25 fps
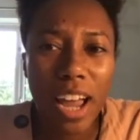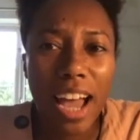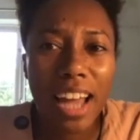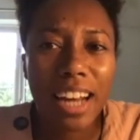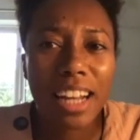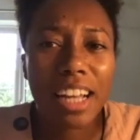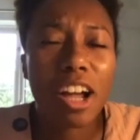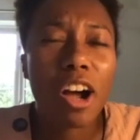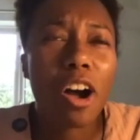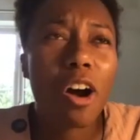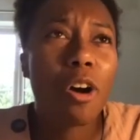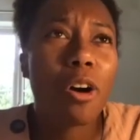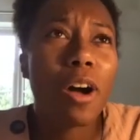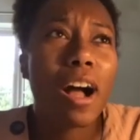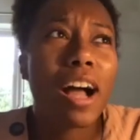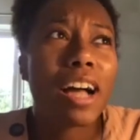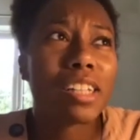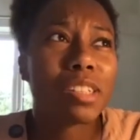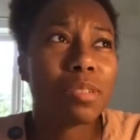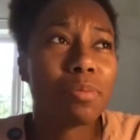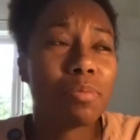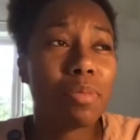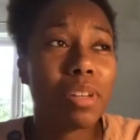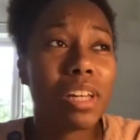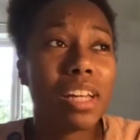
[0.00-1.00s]
And it,
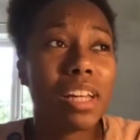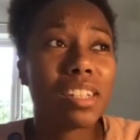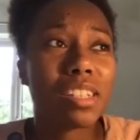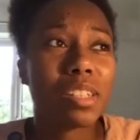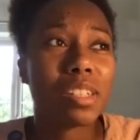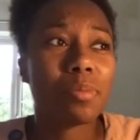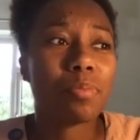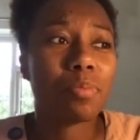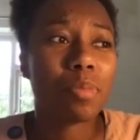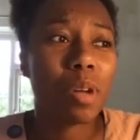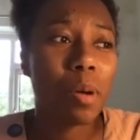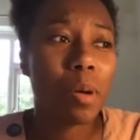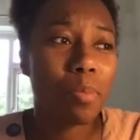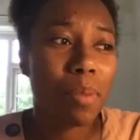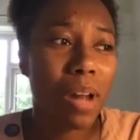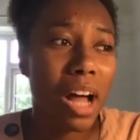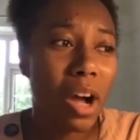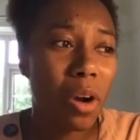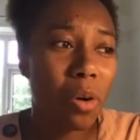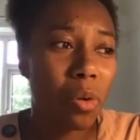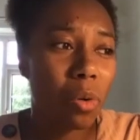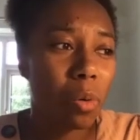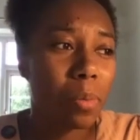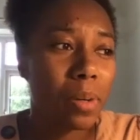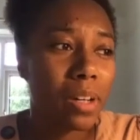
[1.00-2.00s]
as me as a
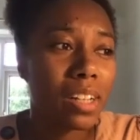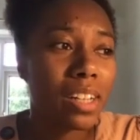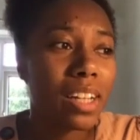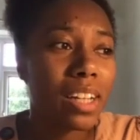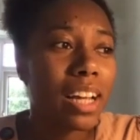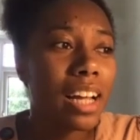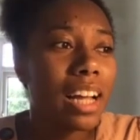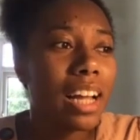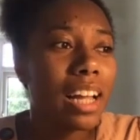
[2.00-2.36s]
Black woman,